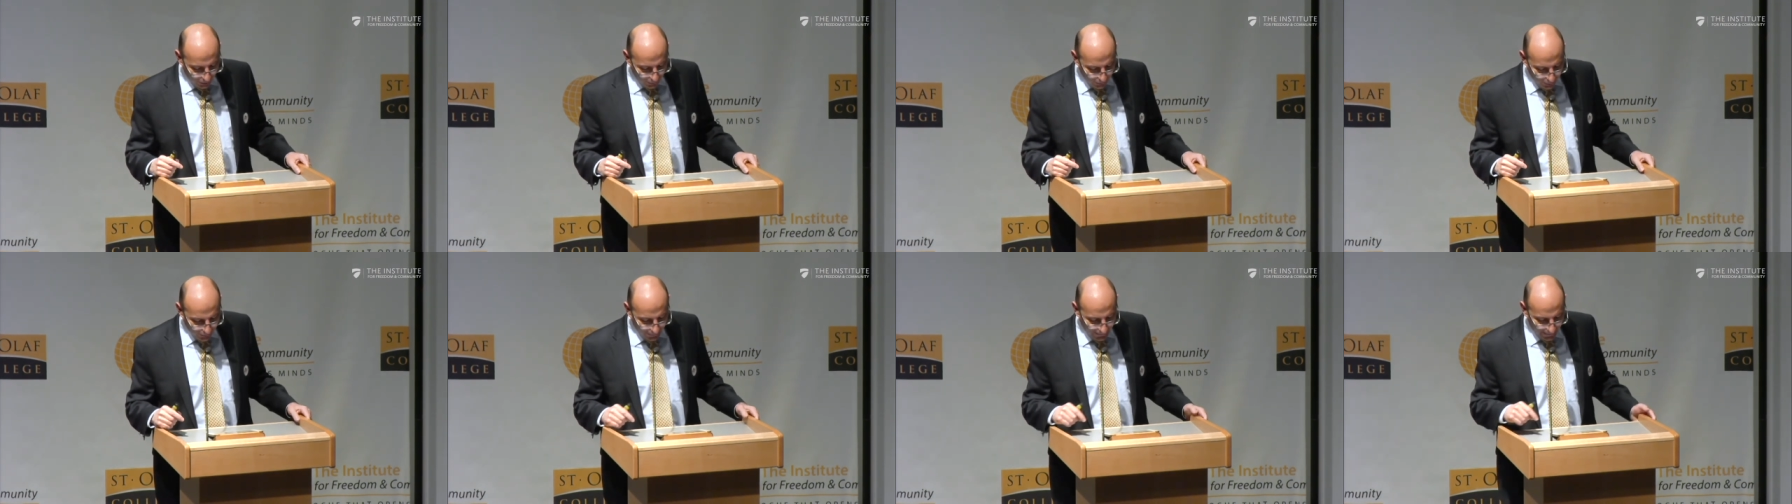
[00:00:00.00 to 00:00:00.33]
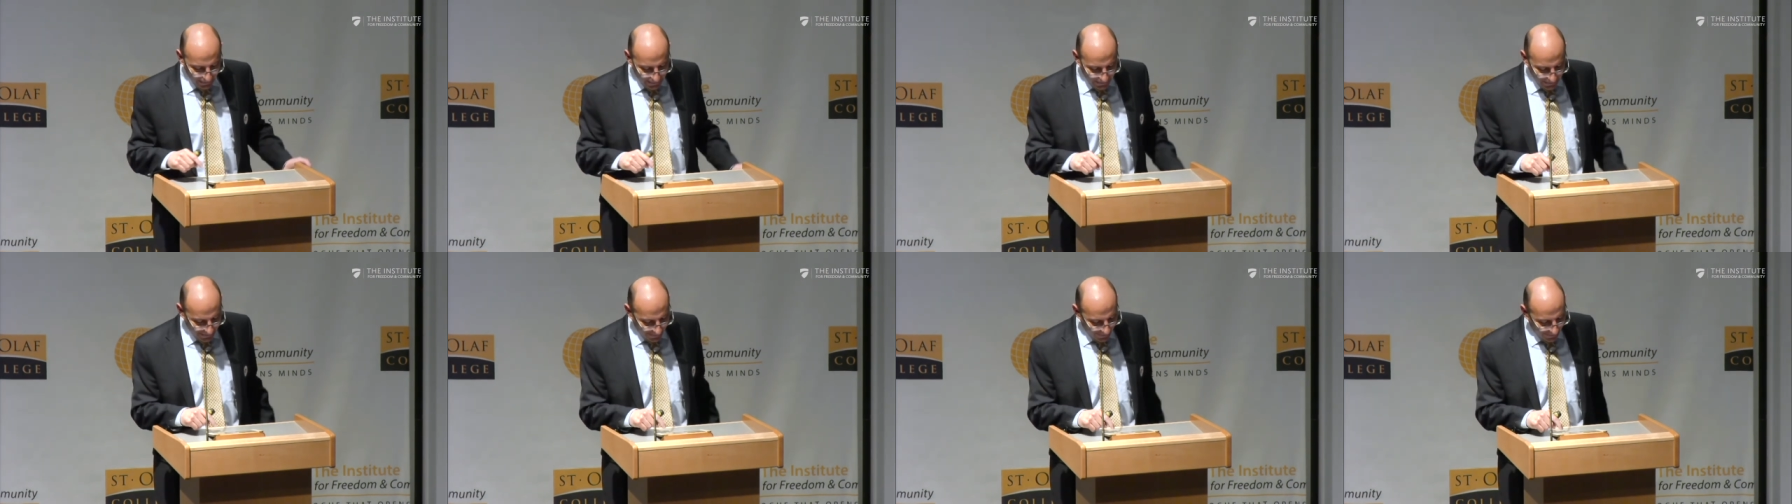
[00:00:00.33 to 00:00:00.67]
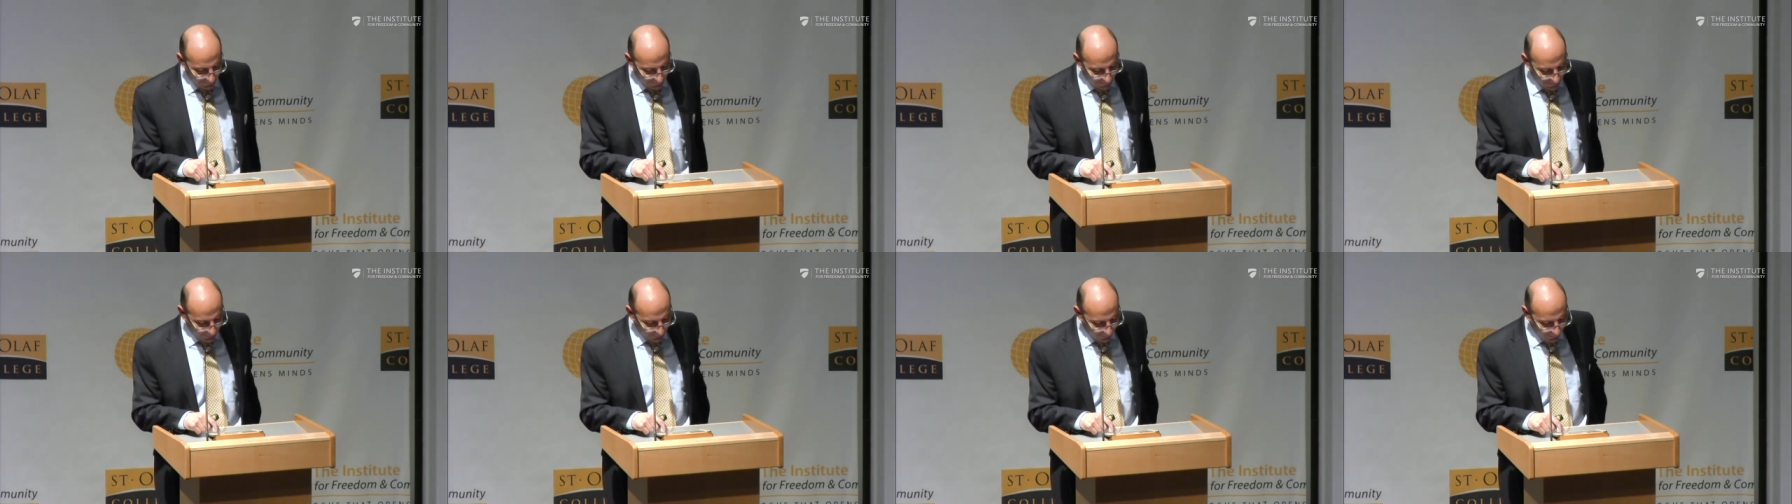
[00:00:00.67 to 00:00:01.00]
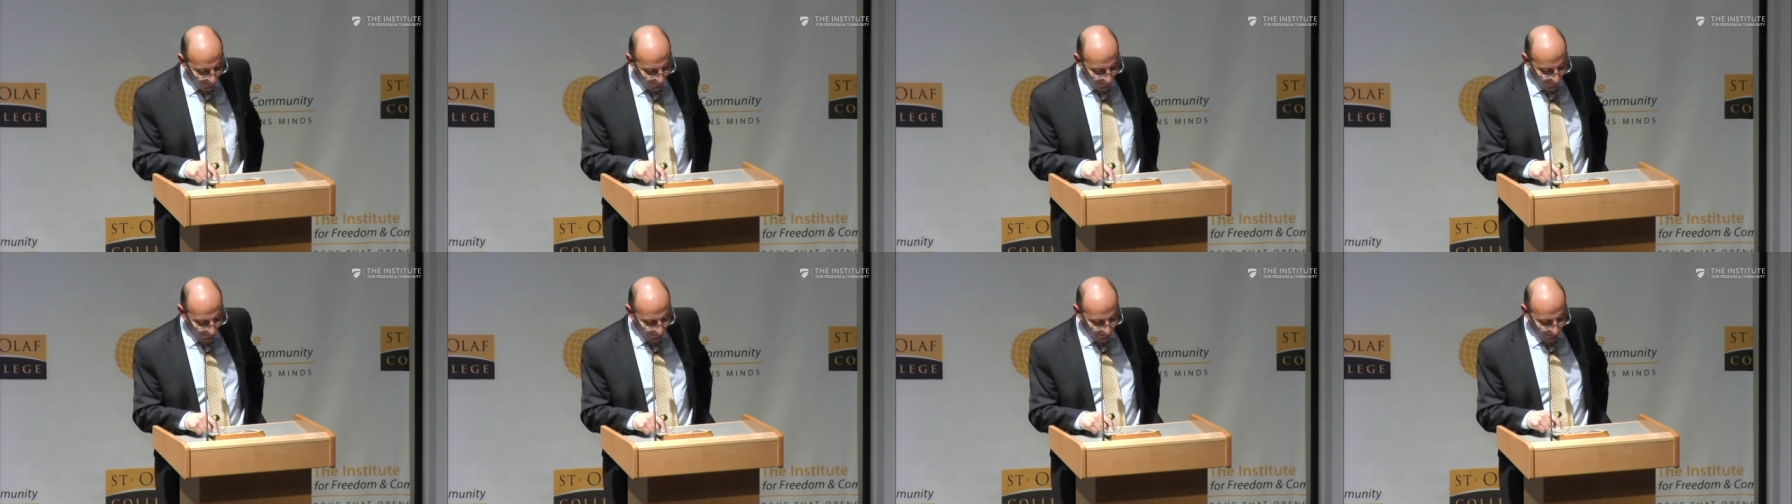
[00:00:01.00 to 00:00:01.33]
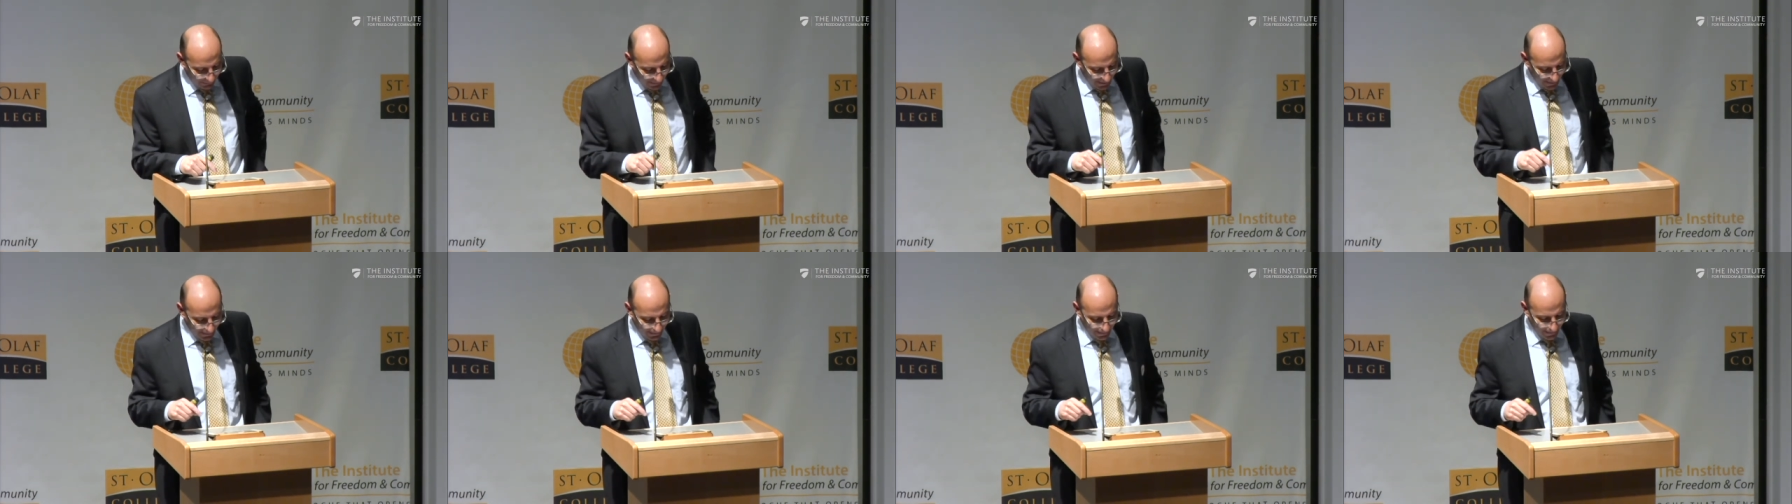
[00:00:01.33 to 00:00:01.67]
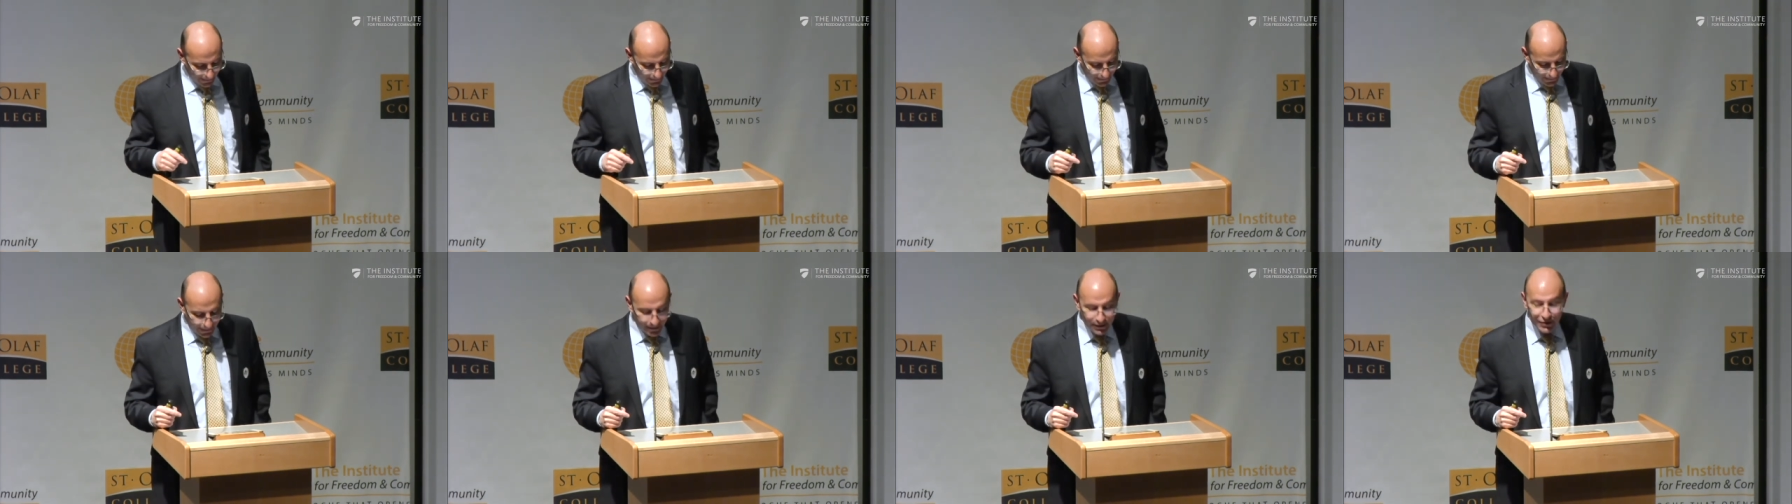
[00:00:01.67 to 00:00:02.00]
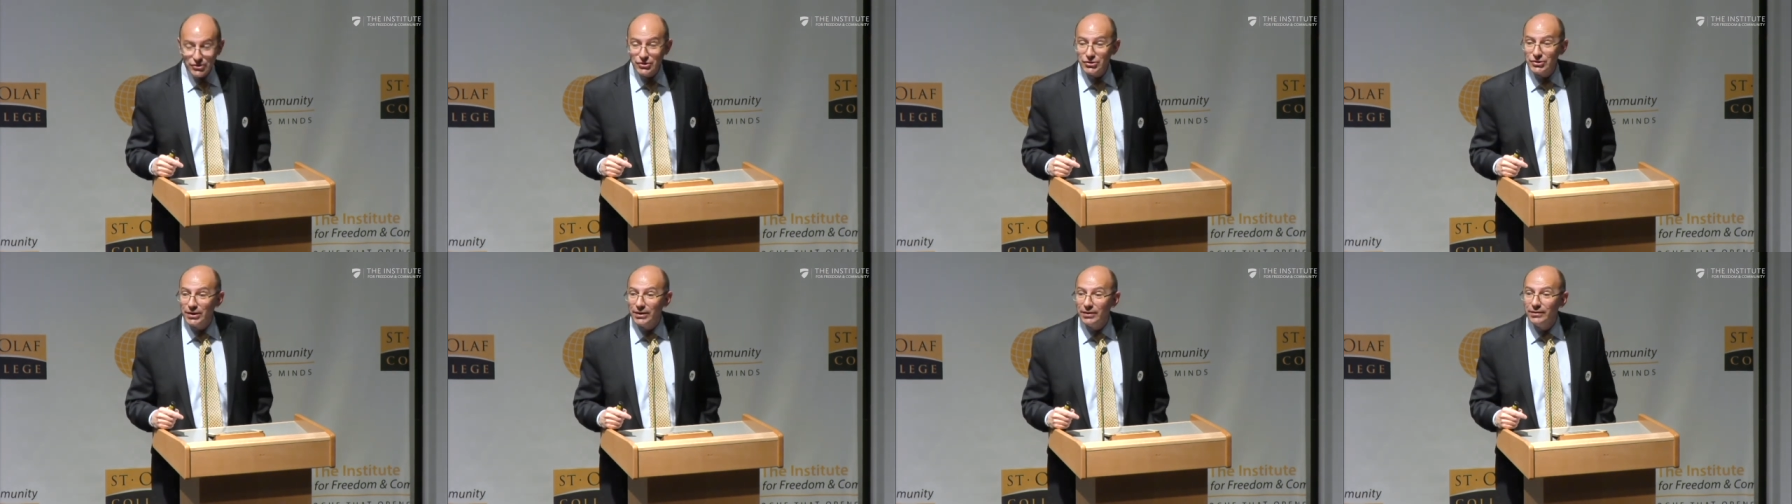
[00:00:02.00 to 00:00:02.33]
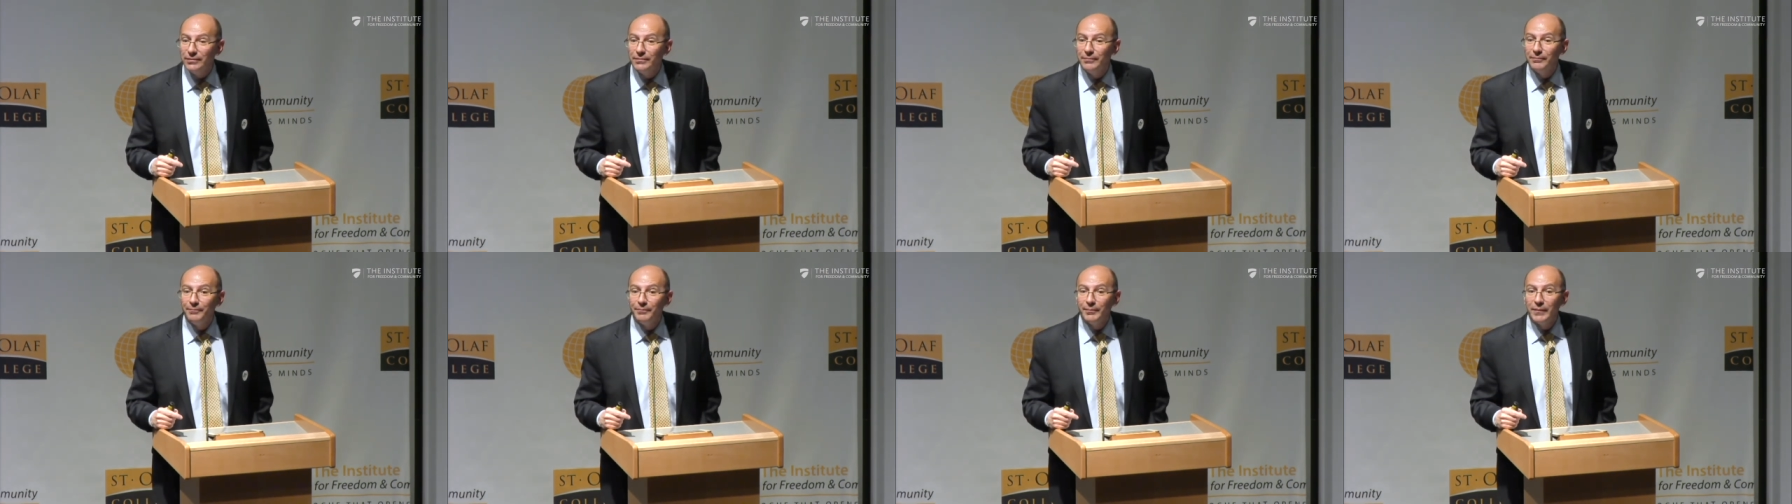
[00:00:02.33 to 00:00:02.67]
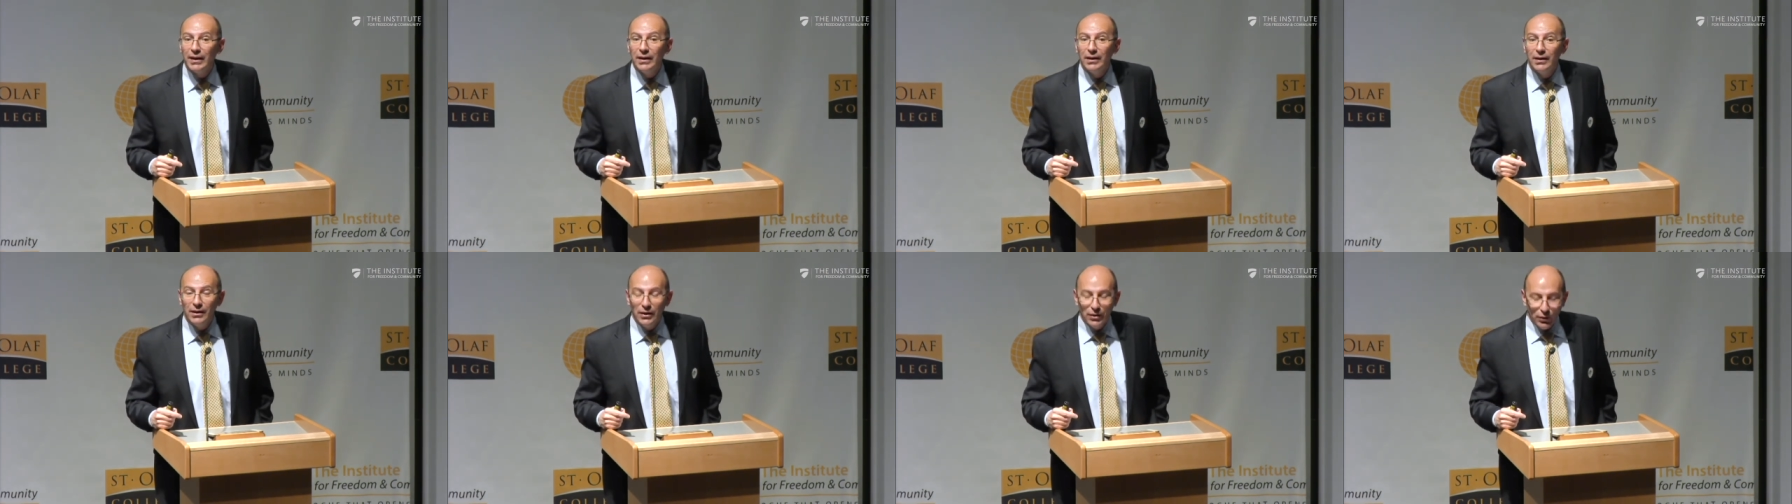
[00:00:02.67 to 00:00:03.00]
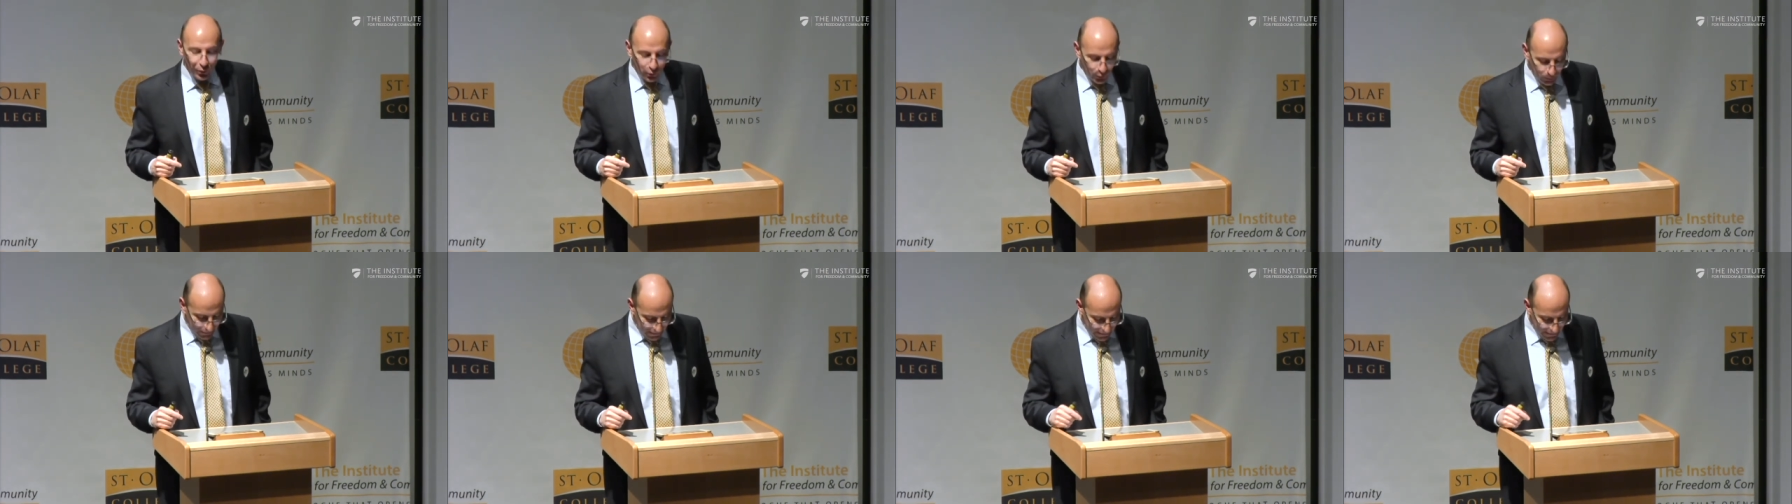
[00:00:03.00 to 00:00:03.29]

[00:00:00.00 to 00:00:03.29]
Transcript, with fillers: orchestrated by an American Christian who